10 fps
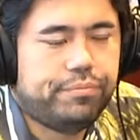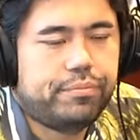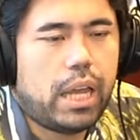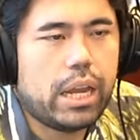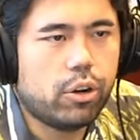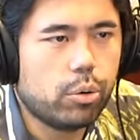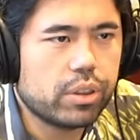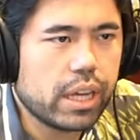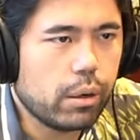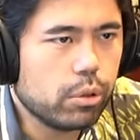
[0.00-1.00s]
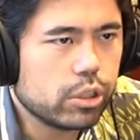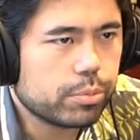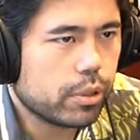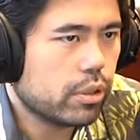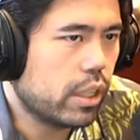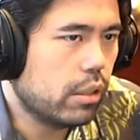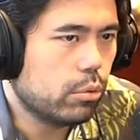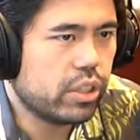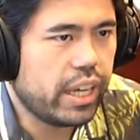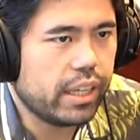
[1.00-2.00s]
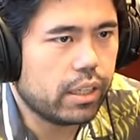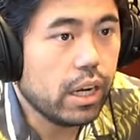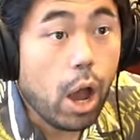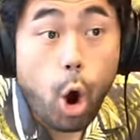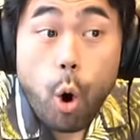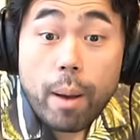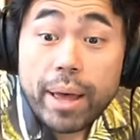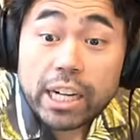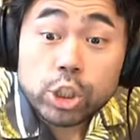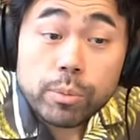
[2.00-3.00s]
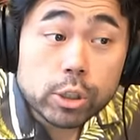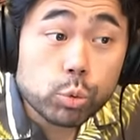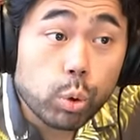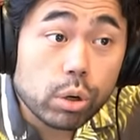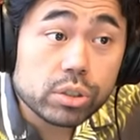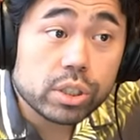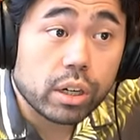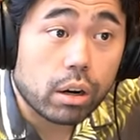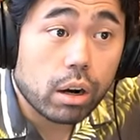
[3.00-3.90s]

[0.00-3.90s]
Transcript: I don't know what that was but okay we'll take it oh I'm actually much worse here